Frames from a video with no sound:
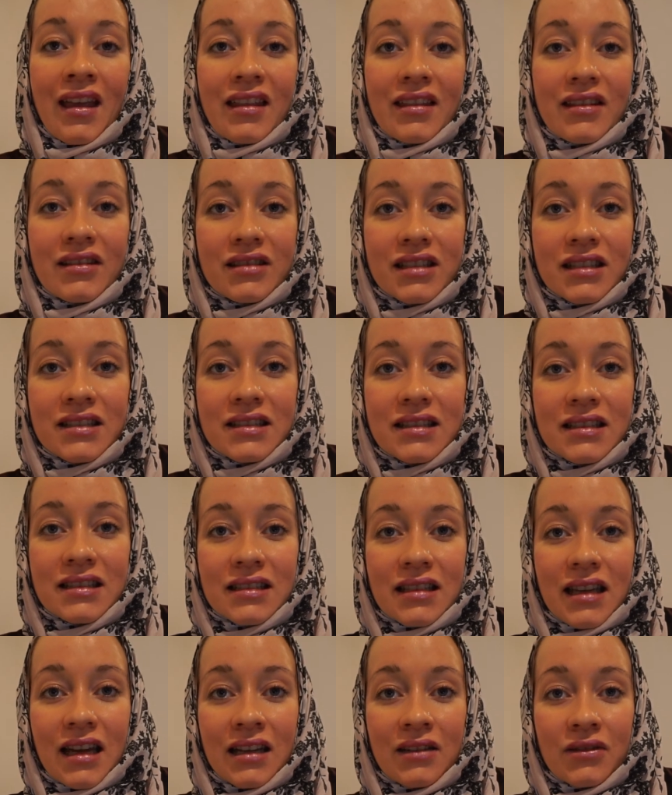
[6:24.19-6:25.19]
there is this
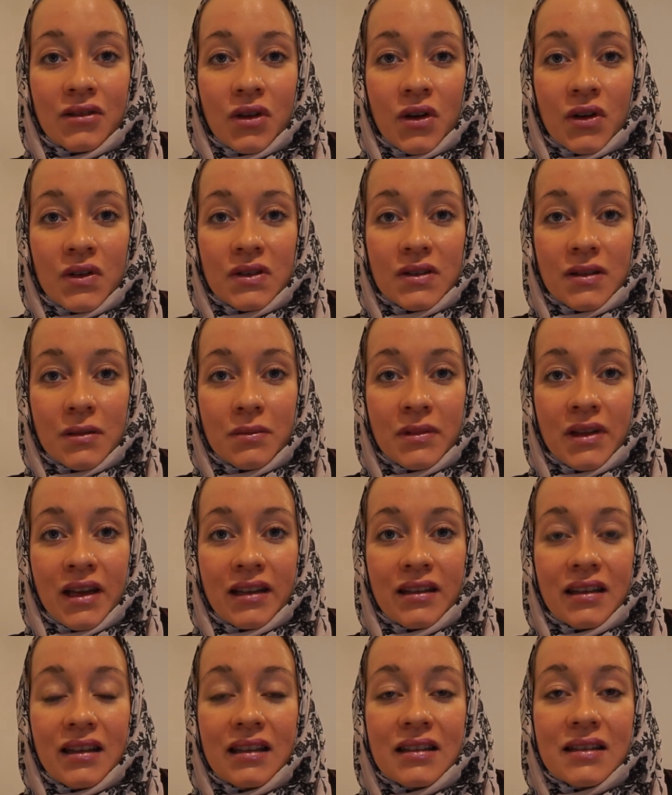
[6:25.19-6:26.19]
kind of concept
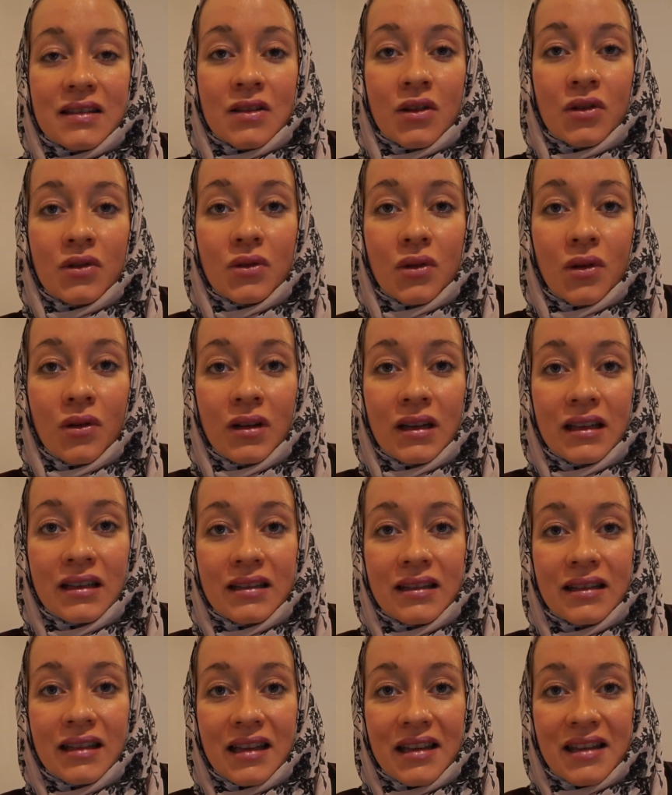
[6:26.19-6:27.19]
that it's not only
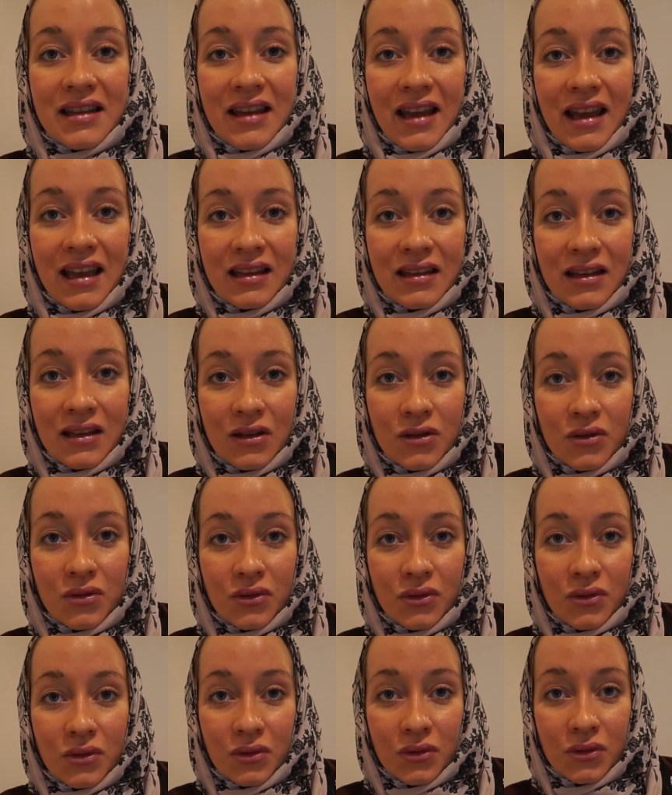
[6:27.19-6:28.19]
dictating you
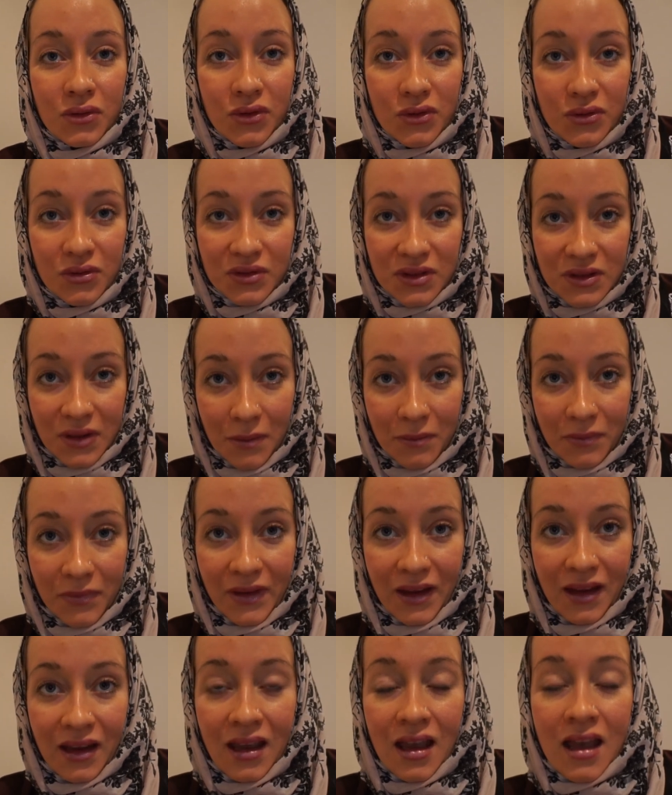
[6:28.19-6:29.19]
to do
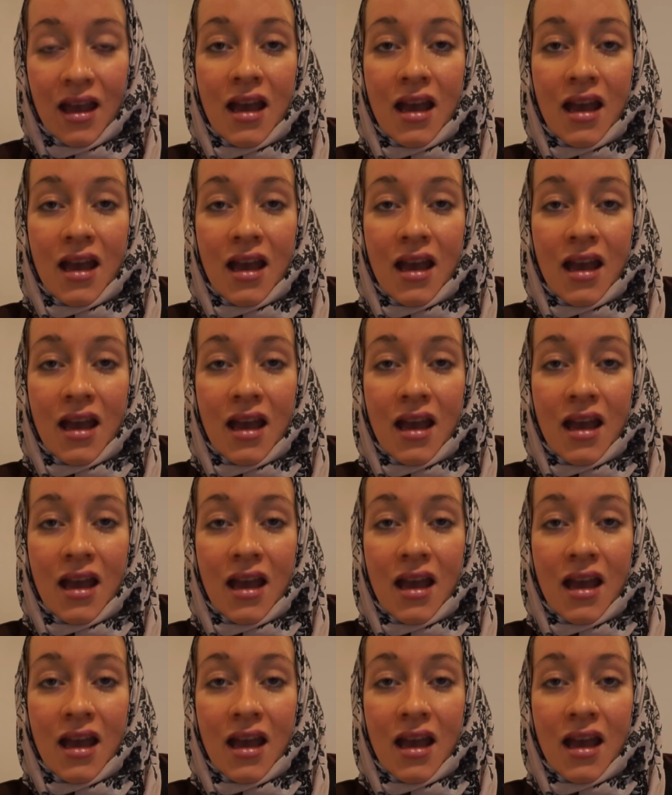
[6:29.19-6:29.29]
something,